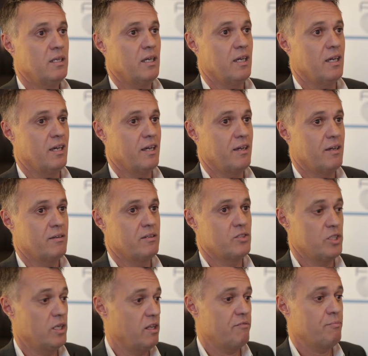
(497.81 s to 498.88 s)

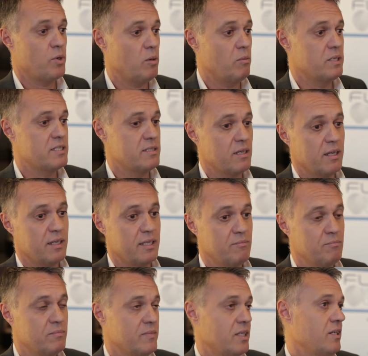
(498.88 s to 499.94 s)
Shell have probably started
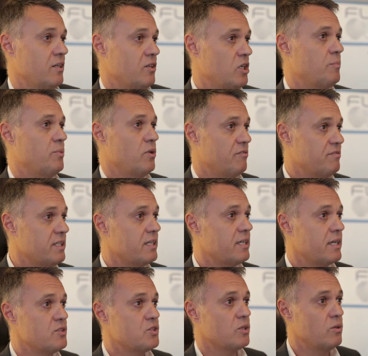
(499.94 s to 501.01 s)
a couple of
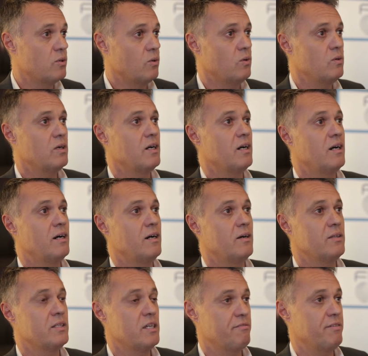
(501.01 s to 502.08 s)
decades ago
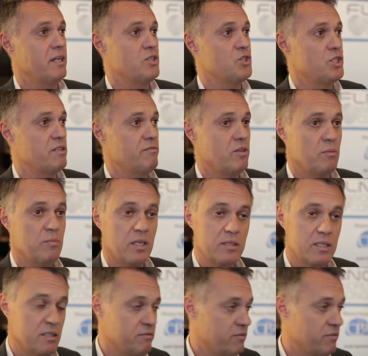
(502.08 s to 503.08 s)
on the FLNG development,